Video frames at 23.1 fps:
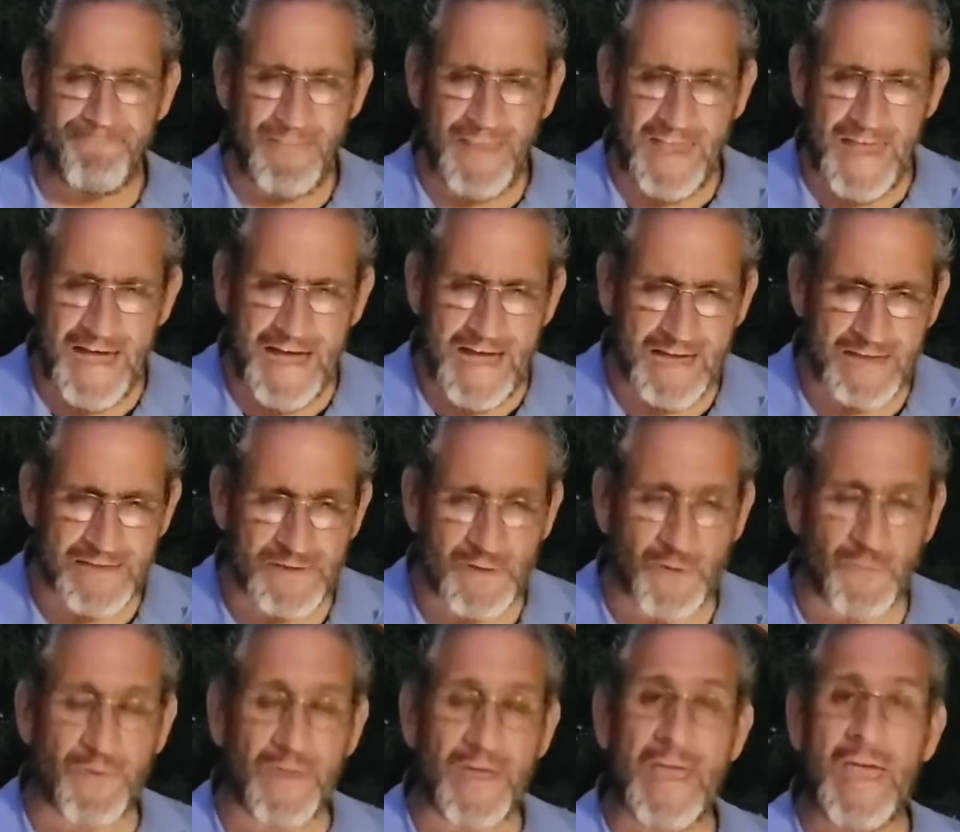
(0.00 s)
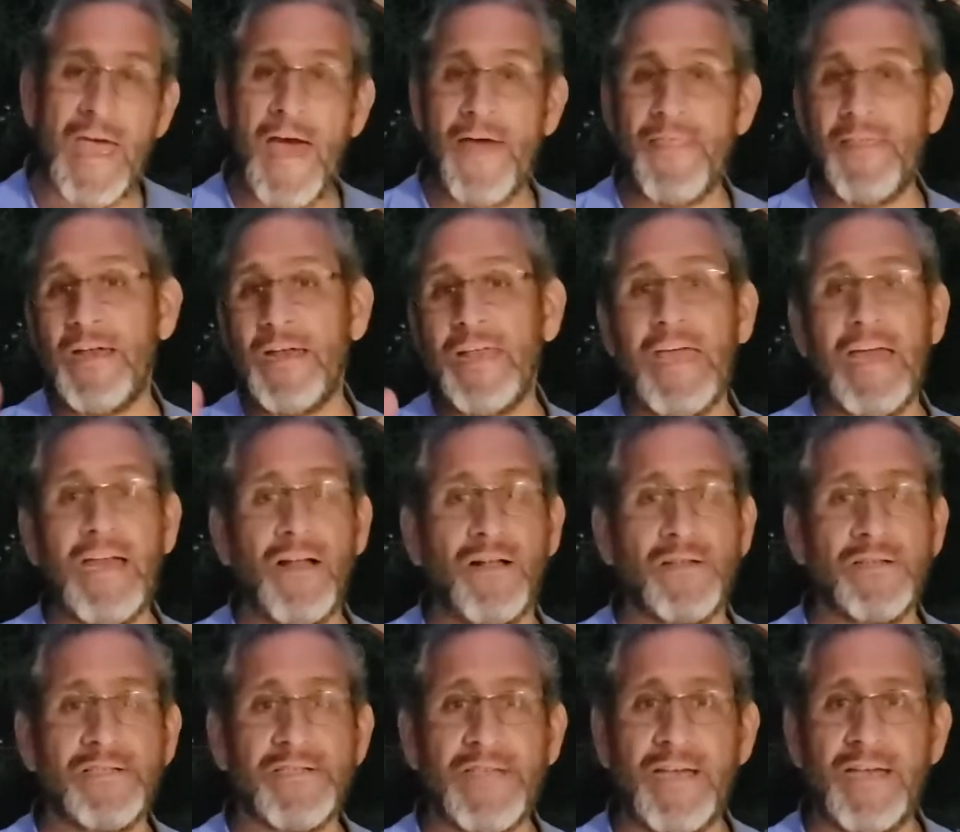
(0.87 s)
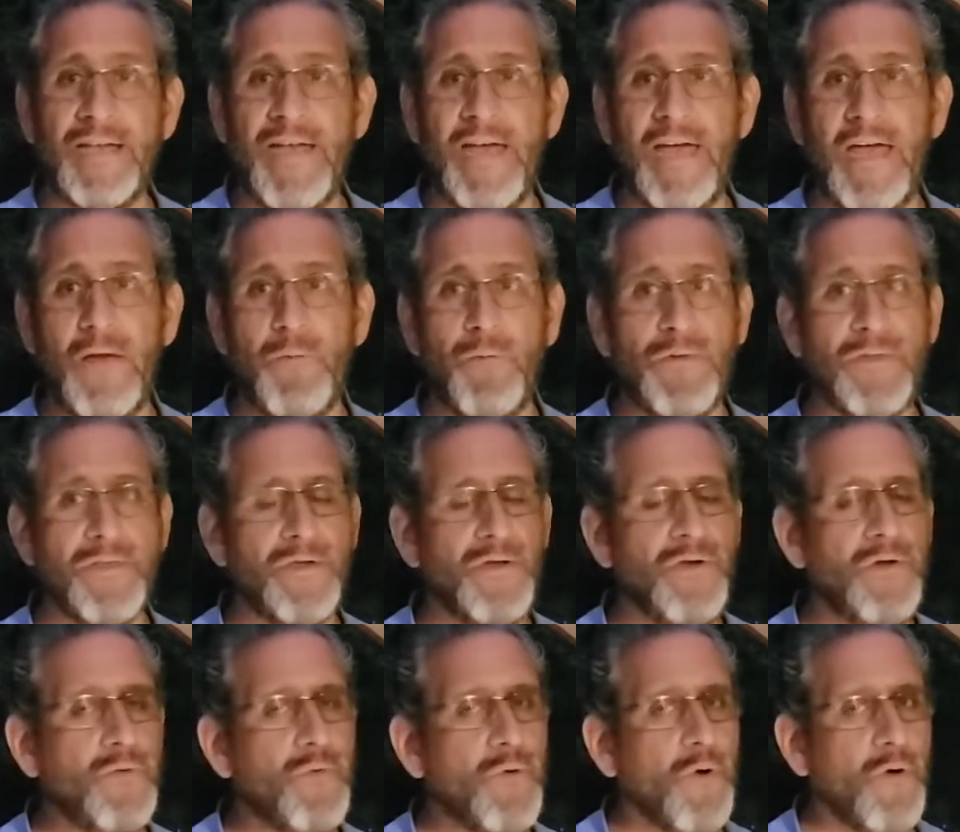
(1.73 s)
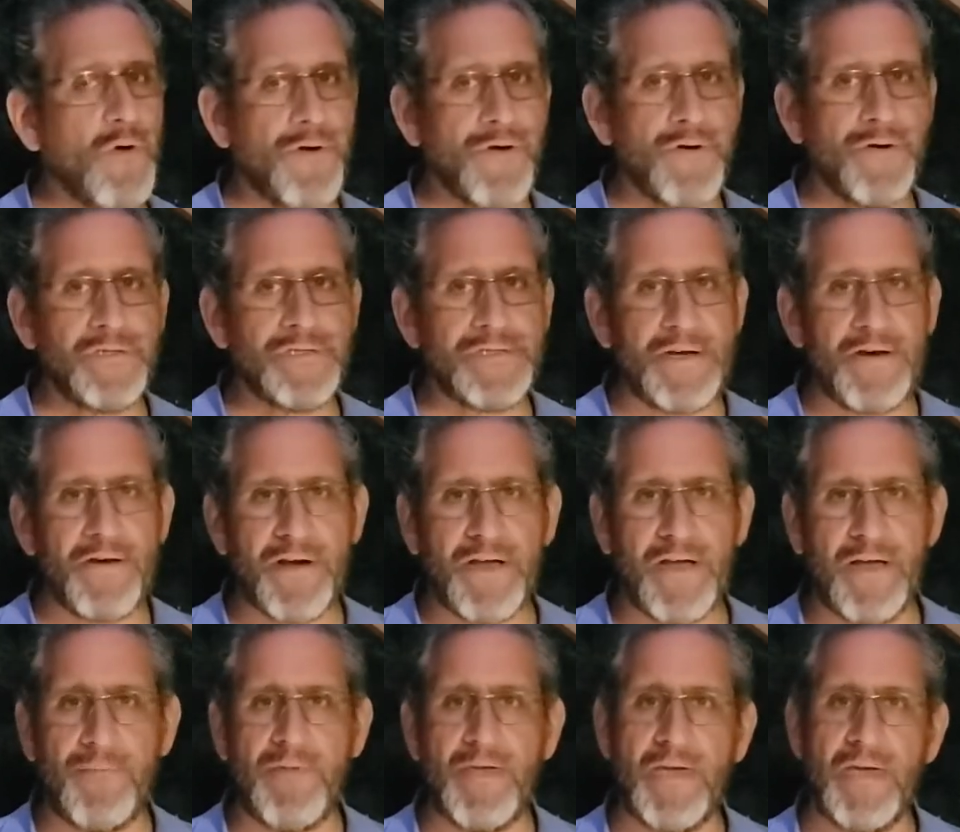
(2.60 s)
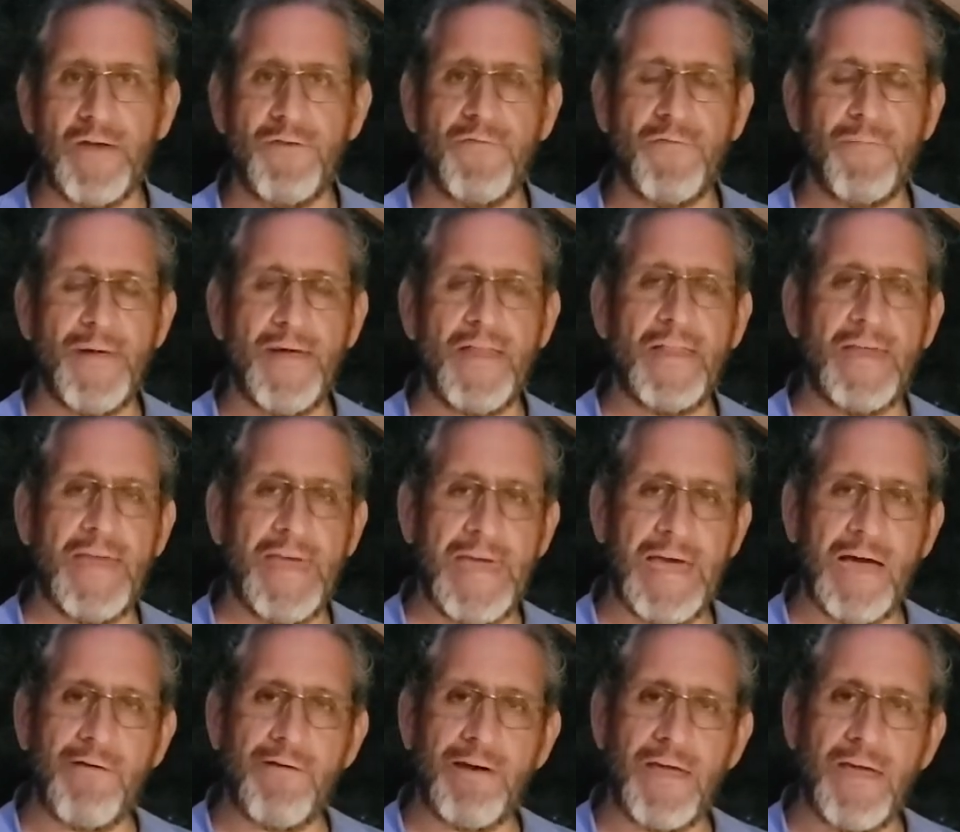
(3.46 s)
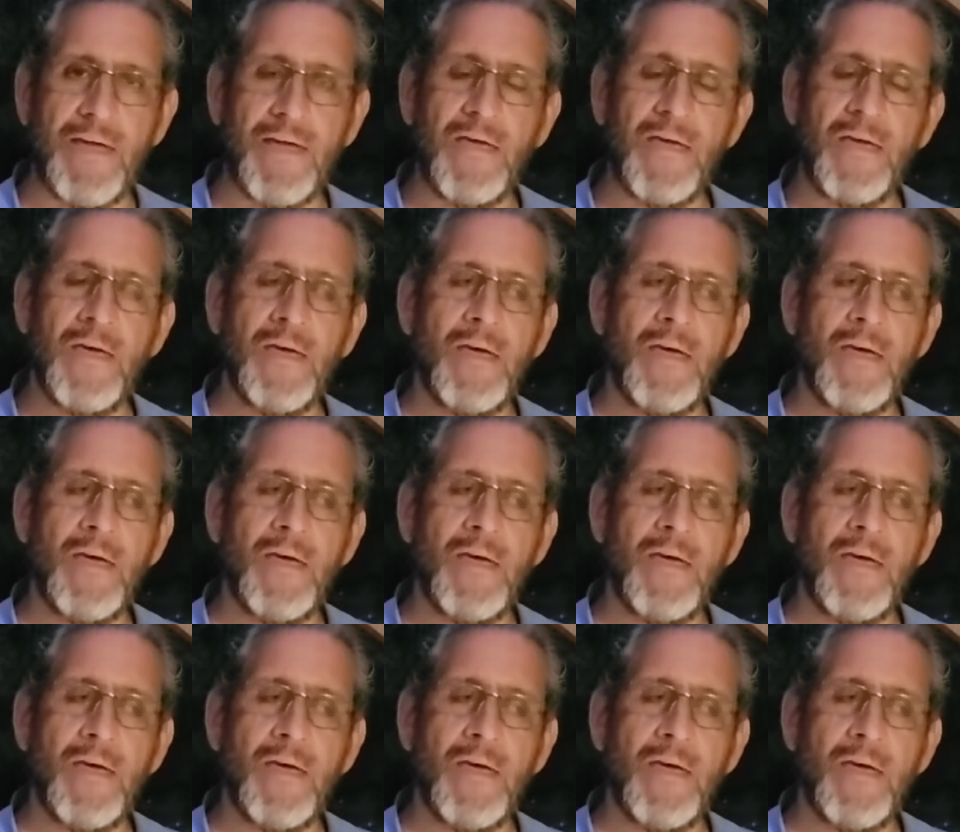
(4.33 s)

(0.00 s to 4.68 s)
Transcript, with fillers: Uh, so, and then again on Sunday with new orders that are coming in from LA County,